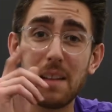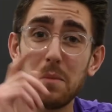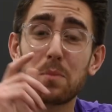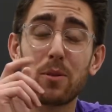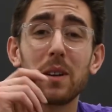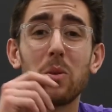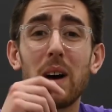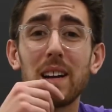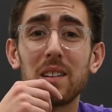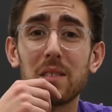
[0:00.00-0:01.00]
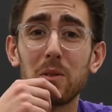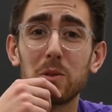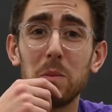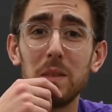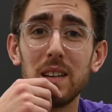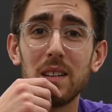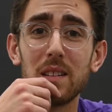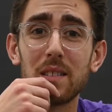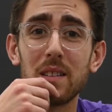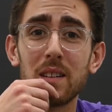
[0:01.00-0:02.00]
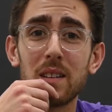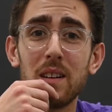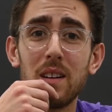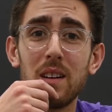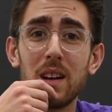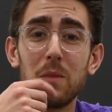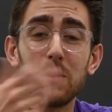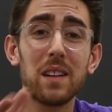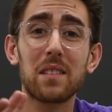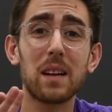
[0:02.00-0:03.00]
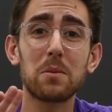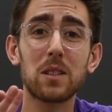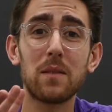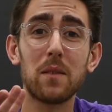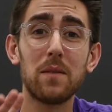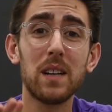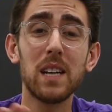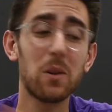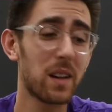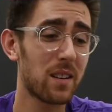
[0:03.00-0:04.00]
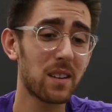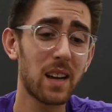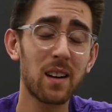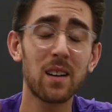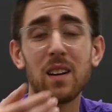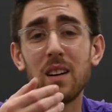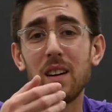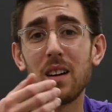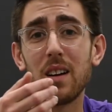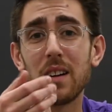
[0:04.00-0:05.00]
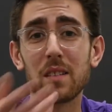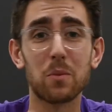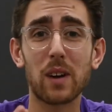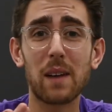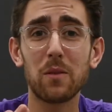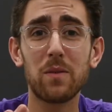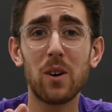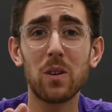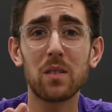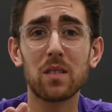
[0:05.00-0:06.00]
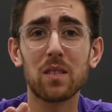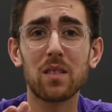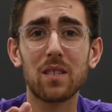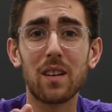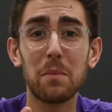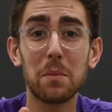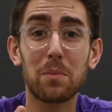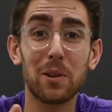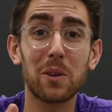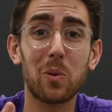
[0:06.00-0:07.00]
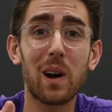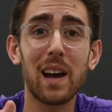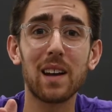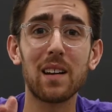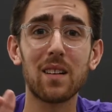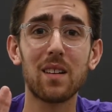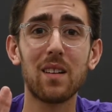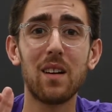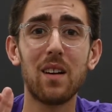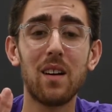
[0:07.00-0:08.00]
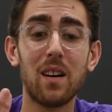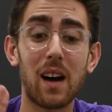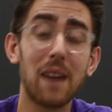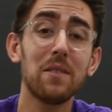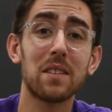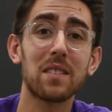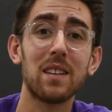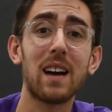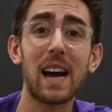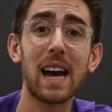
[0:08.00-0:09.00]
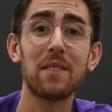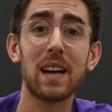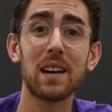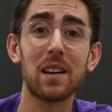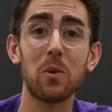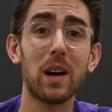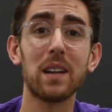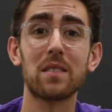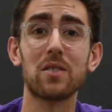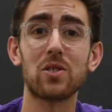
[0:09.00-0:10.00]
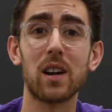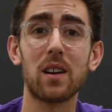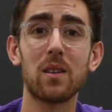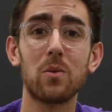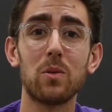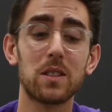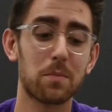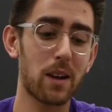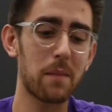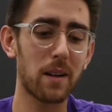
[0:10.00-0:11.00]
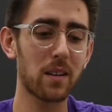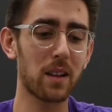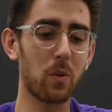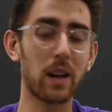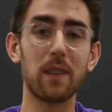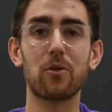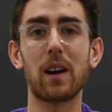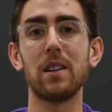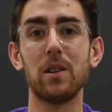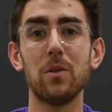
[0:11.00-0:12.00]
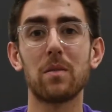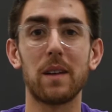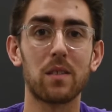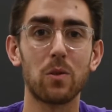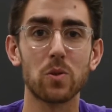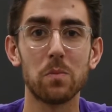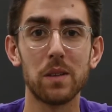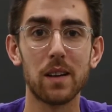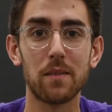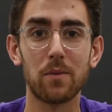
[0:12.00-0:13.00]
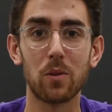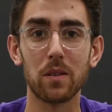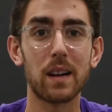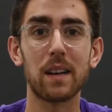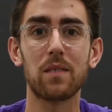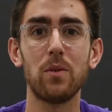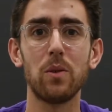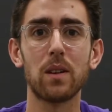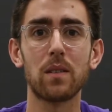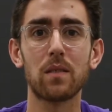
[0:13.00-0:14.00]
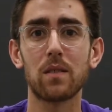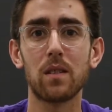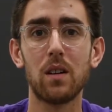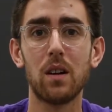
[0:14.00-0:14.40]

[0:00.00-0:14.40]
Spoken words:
I've been pretty quiet on social media this year. And with the exception of a video here and there, and some travel photos, I've been pretty quiet. Obviously, I haven't had any weddings to share, which is primarily what I've tried to use my social media for the last few years.